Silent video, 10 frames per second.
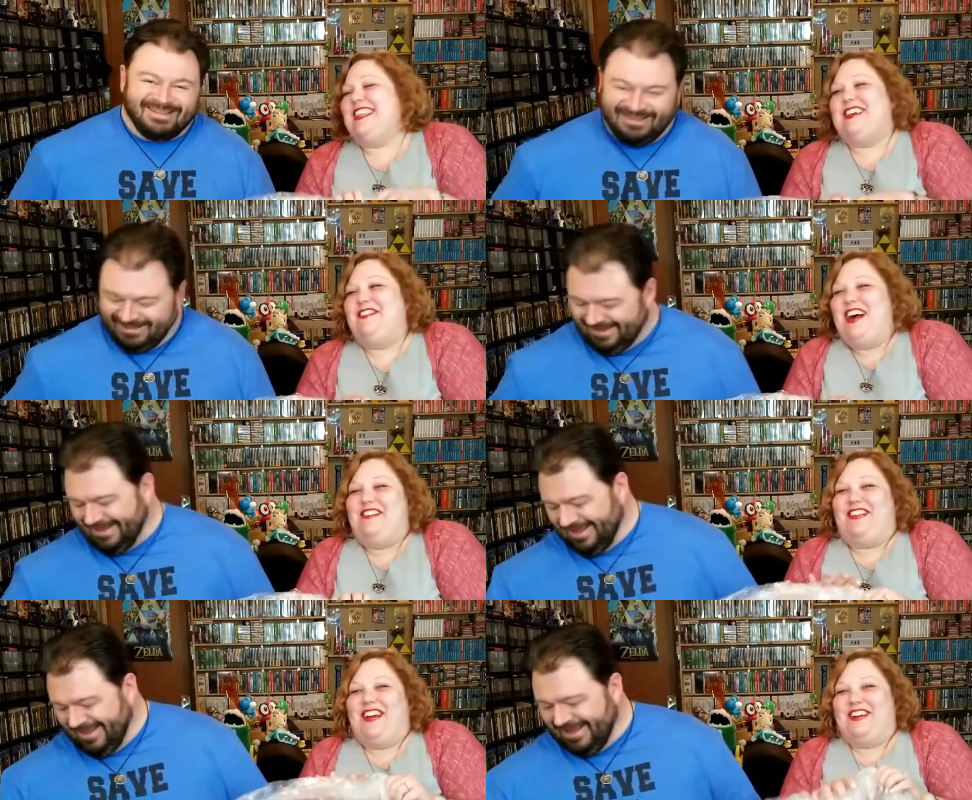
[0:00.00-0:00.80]
Speaker 1: I've
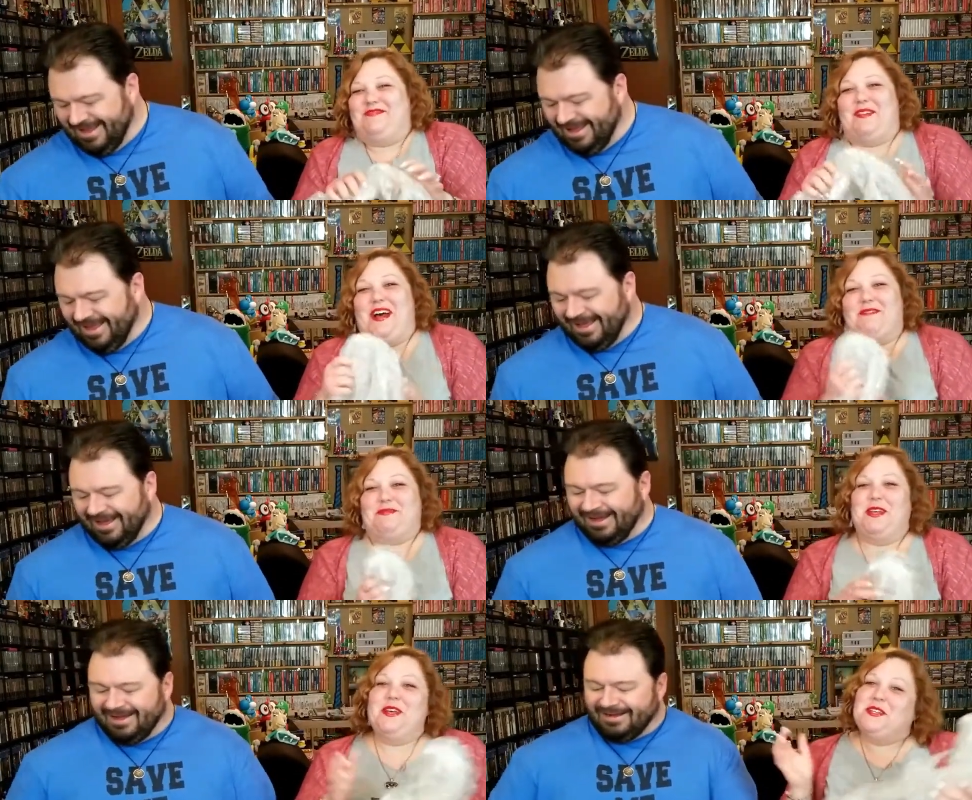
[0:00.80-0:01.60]
already popped.
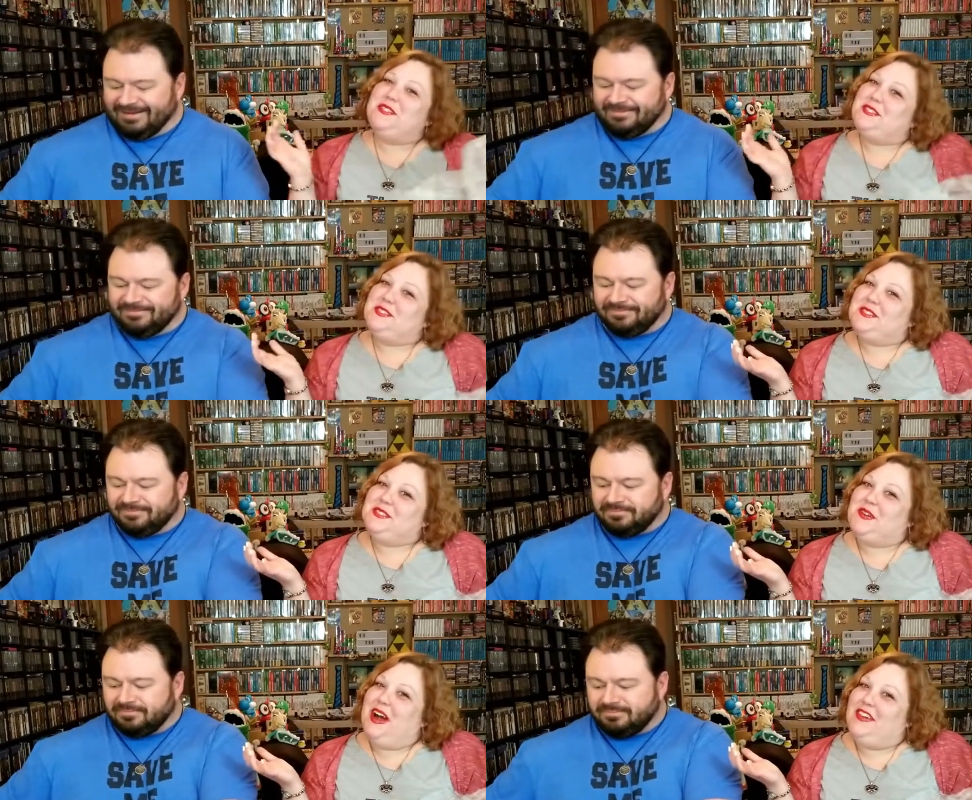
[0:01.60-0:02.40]

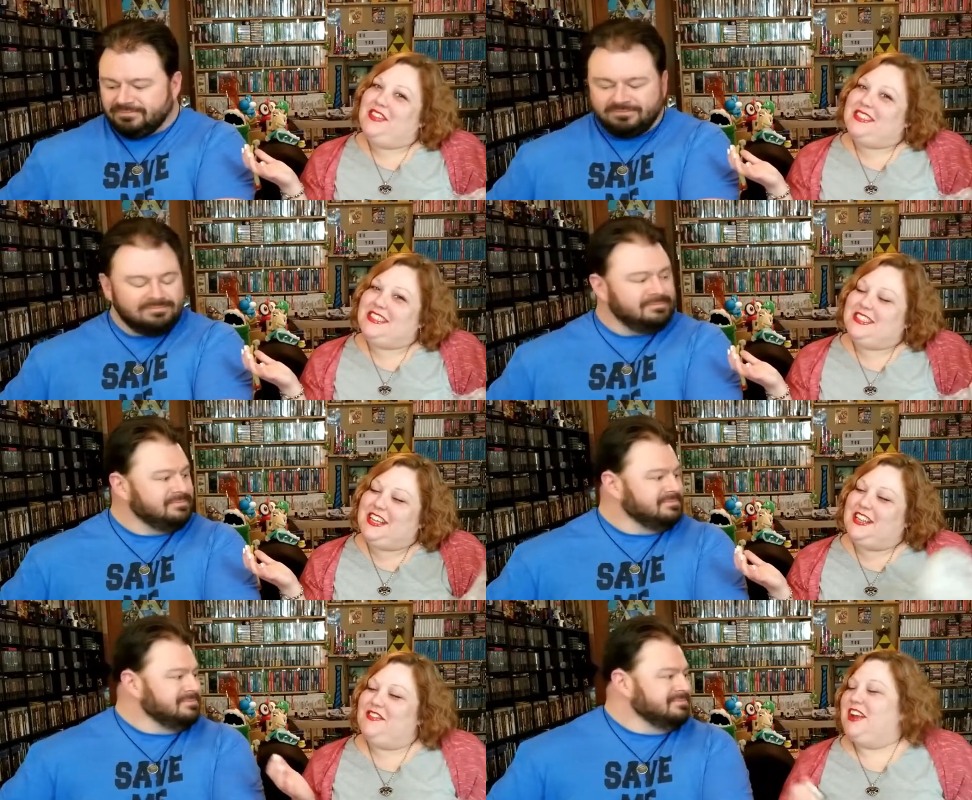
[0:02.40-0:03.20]
So obviously,
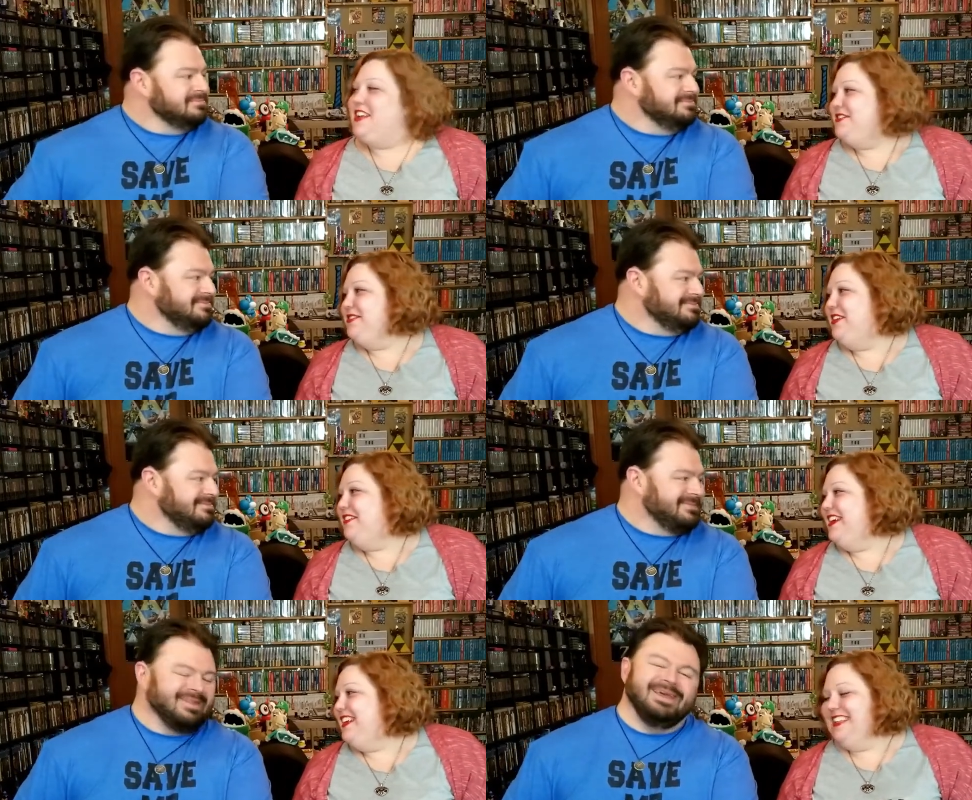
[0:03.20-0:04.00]
JLuv got
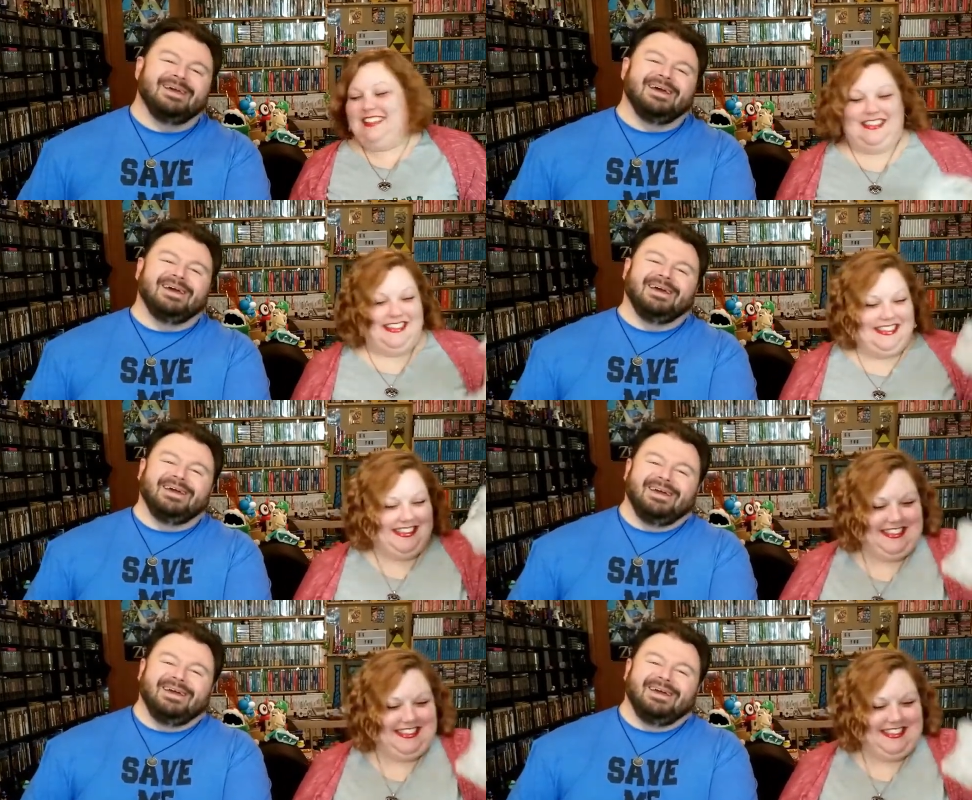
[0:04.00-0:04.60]
to